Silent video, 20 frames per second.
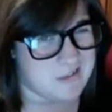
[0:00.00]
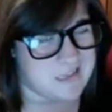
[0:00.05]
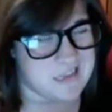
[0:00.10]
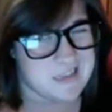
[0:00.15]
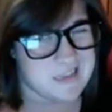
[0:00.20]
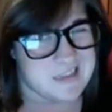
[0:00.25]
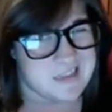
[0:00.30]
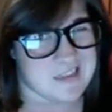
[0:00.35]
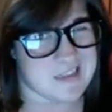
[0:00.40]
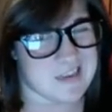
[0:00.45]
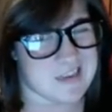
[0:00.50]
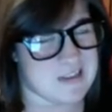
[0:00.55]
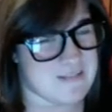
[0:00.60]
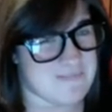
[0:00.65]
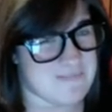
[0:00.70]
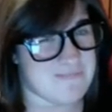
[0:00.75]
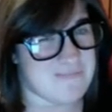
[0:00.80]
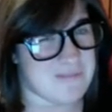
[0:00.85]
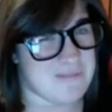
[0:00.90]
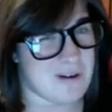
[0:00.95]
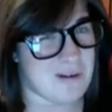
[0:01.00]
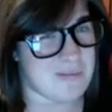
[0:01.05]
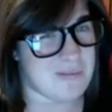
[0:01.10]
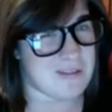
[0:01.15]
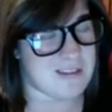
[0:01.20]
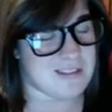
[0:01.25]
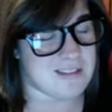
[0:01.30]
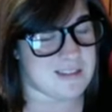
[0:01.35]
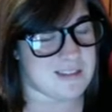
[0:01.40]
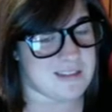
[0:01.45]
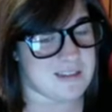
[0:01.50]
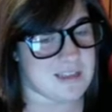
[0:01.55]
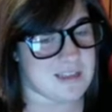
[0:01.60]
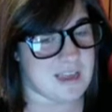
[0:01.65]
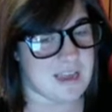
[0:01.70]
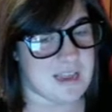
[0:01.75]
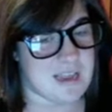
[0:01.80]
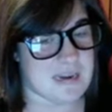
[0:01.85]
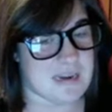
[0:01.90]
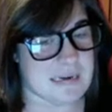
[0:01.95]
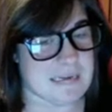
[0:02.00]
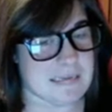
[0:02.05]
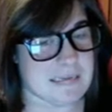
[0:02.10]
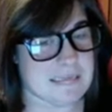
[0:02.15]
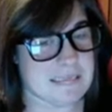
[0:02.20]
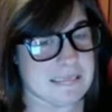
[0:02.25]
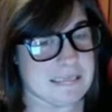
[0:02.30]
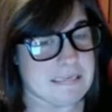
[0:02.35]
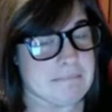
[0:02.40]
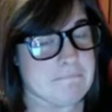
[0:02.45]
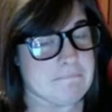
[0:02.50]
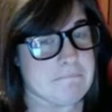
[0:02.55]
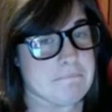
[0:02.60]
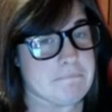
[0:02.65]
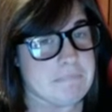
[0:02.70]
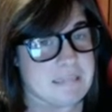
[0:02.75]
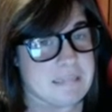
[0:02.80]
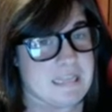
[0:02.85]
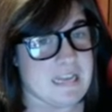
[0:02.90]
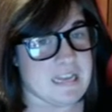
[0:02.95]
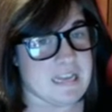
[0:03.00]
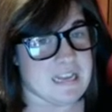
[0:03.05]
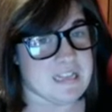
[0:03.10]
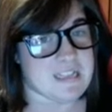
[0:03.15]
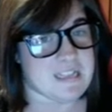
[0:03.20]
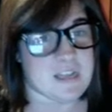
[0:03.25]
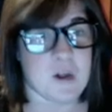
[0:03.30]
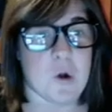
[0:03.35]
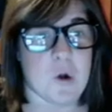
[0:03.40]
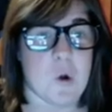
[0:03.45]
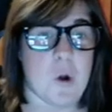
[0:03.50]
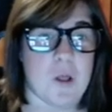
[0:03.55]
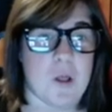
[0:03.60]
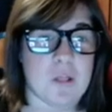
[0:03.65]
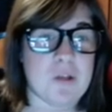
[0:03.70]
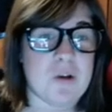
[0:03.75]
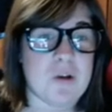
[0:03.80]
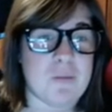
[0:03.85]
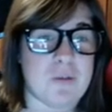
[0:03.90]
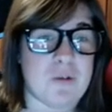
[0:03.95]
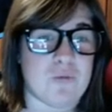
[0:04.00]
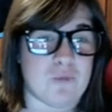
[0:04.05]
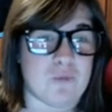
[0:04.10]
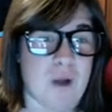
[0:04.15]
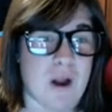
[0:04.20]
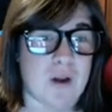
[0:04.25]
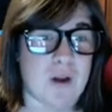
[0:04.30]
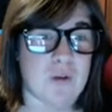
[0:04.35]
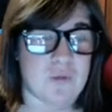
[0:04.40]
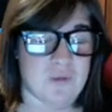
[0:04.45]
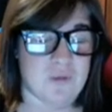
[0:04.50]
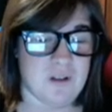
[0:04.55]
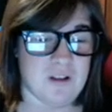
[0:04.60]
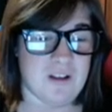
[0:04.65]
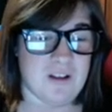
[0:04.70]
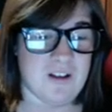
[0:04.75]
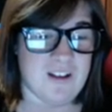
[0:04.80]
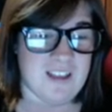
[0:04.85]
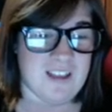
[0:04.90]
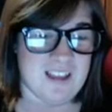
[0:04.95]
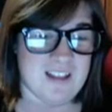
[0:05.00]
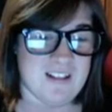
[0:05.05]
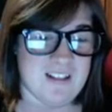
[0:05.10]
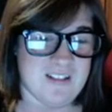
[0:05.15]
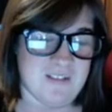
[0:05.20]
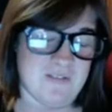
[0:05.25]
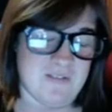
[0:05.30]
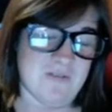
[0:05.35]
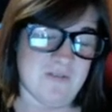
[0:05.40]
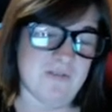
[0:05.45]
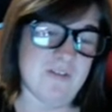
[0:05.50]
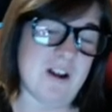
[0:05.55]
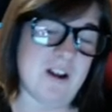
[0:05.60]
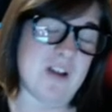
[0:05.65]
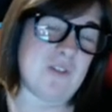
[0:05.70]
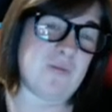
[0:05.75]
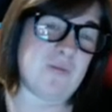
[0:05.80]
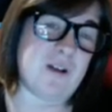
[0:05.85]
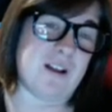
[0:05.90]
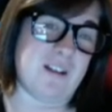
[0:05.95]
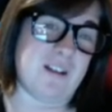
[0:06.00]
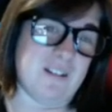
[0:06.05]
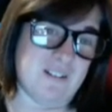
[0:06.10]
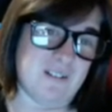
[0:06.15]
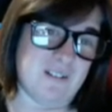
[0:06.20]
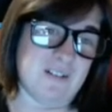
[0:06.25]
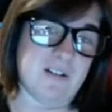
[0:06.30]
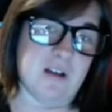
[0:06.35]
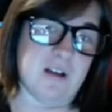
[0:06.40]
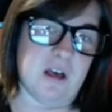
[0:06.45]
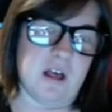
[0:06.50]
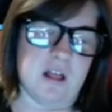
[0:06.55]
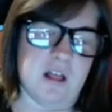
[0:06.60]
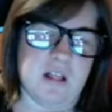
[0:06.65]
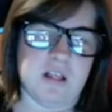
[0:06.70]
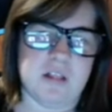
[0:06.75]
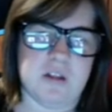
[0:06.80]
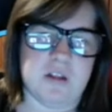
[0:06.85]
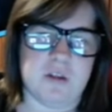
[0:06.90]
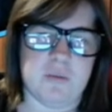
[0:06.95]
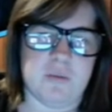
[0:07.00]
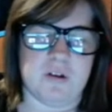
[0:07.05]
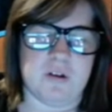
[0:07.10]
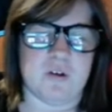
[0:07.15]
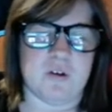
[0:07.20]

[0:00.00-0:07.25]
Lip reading: He probably did gain a little bit round around the